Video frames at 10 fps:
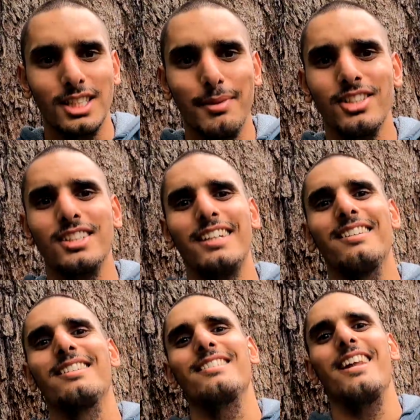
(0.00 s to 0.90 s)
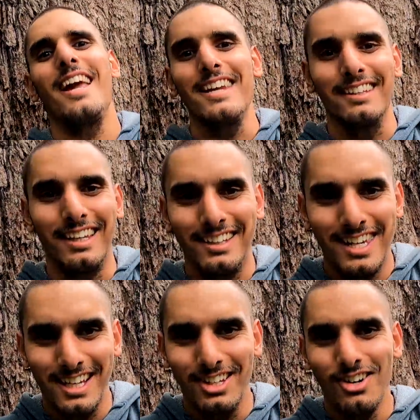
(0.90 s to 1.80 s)
As much as I hate like
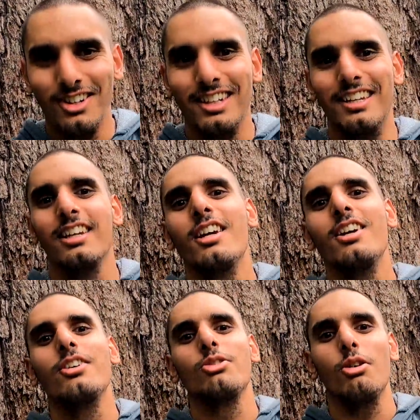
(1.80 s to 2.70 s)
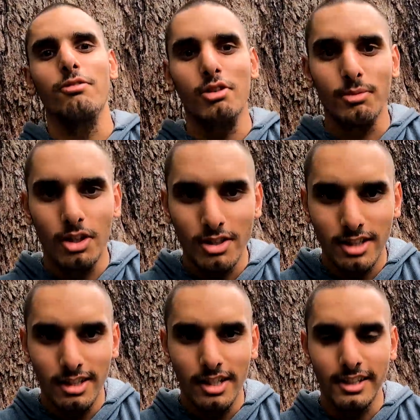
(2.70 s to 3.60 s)
TikTok and short form
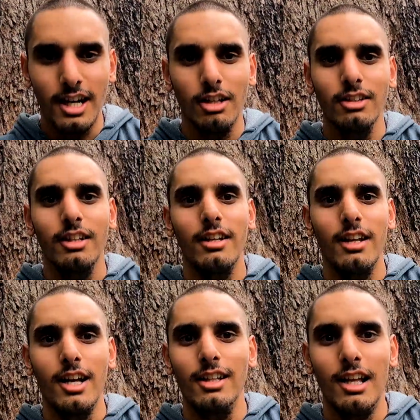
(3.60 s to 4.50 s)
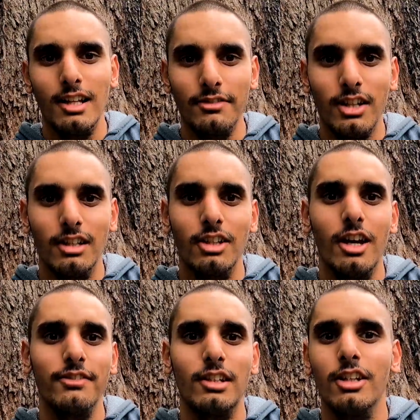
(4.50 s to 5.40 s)
content, like I'll
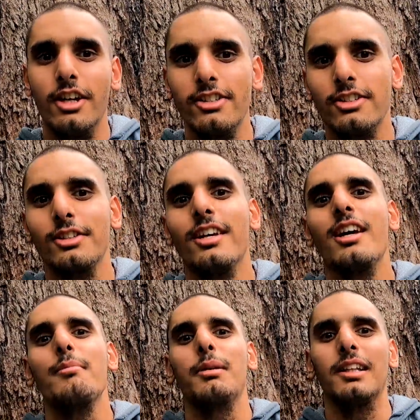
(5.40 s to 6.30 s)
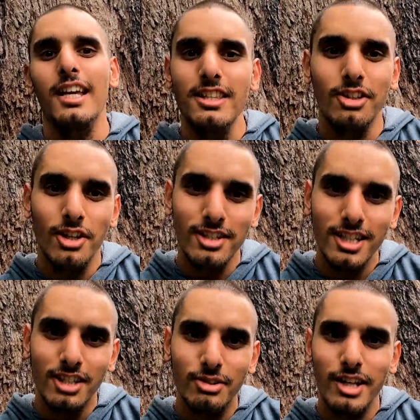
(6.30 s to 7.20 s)
have to learn to play the
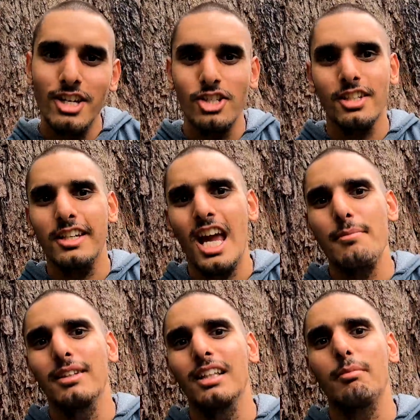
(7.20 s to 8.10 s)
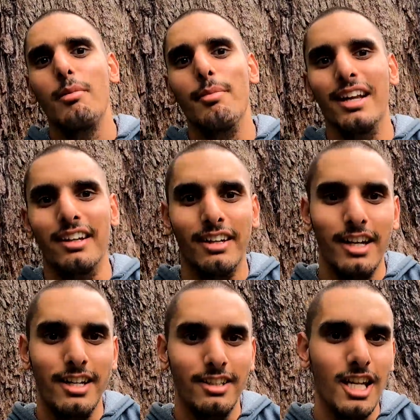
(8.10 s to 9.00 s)
content creation game a little bit better
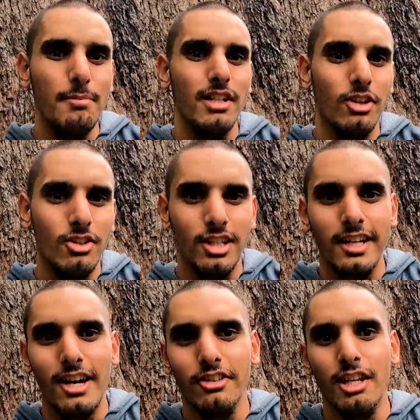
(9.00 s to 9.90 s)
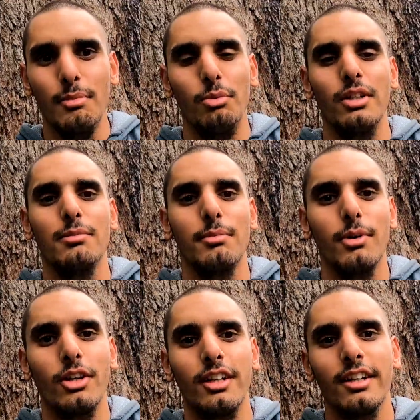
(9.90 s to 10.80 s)
and get my content out there more, really
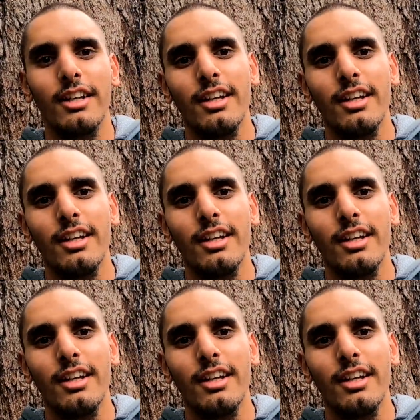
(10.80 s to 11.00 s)
promote it.